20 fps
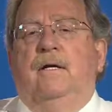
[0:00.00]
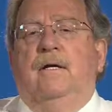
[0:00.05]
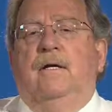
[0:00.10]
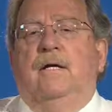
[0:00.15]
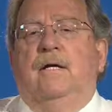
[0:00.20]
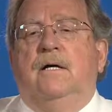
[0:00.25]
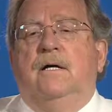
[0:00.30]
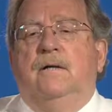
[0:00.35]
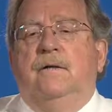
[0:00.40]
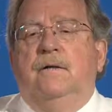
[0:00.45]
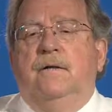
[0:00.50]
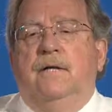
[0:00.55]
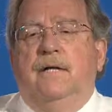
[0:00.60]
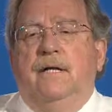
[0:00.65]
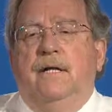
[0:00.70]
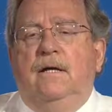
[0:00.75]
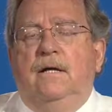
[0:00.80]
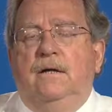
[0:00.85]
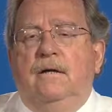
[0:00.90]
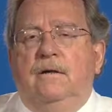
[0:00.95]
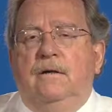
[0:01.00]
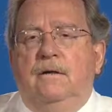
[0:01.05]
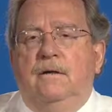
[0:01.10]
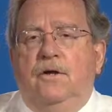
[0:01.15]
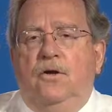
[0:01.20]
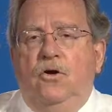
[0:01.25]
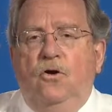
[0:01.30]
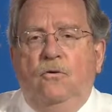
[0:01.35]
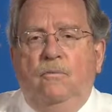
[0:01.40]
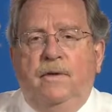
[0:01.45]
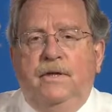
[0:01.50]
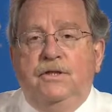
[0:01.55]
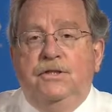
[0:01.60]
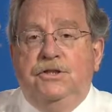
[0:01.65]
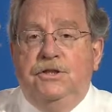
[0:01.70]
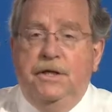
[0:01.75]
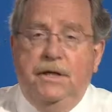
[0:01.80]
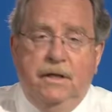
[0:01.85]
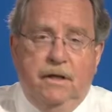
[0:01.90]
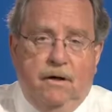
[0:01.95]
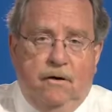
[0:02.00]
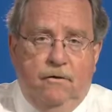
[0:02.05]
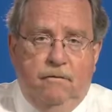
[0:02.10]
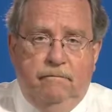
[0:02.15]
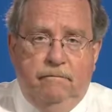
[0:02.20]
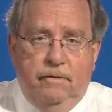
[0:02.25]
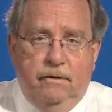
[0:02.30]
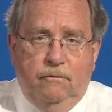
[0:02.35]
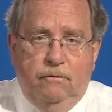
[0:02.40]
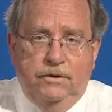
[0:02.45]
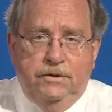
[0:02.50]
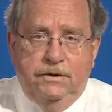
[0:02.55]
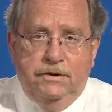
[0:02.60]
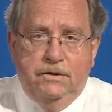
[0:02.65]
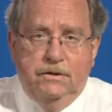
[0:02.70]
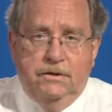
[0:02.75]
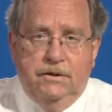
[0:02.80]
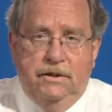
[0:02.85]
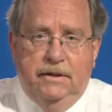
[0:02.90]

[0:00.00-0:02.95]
the human genome, which is the